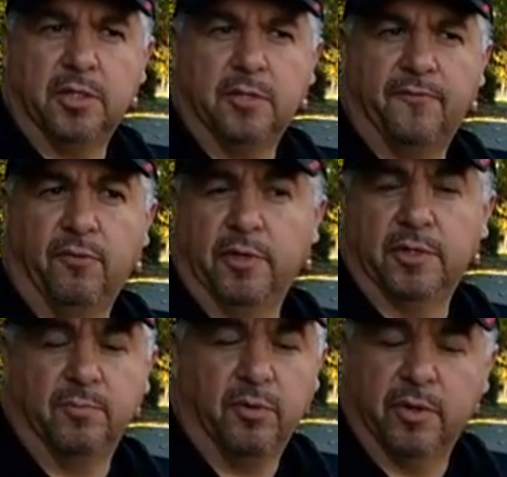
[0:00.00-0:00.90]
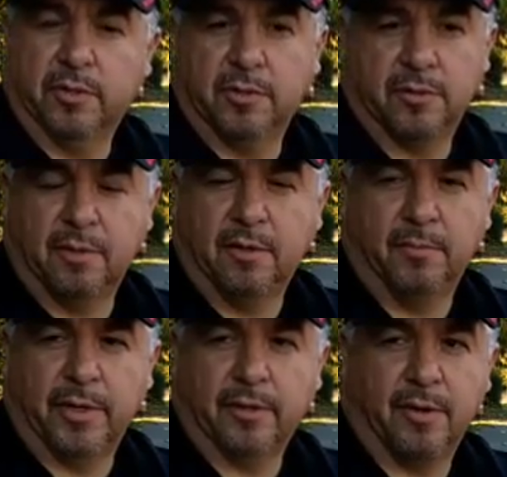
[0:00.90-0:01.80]
she fully supports,
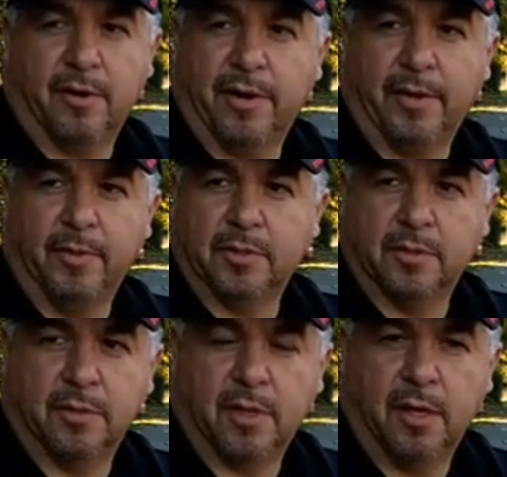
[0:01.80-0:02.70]
my car habits.